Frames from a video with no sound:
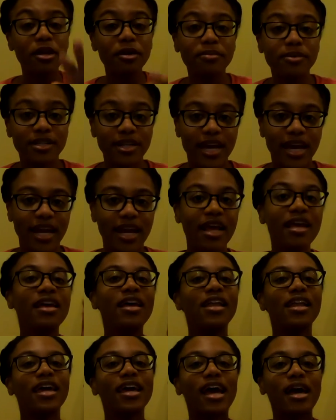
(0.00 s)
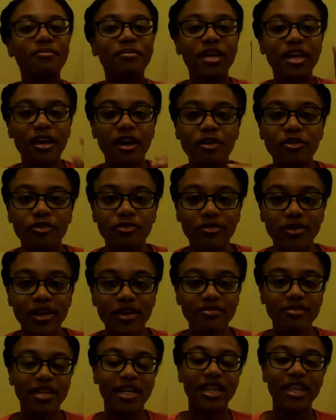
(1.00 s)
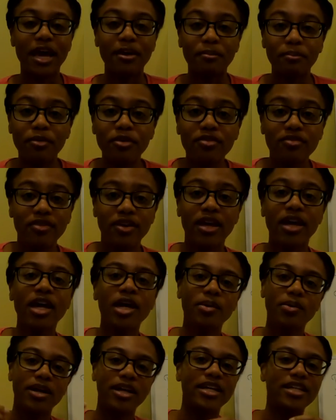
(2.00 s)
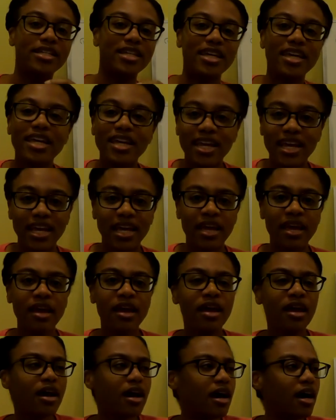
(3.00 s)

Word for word: I'm gonna pretend like I'm Keanu Reeves in that movie where he's eating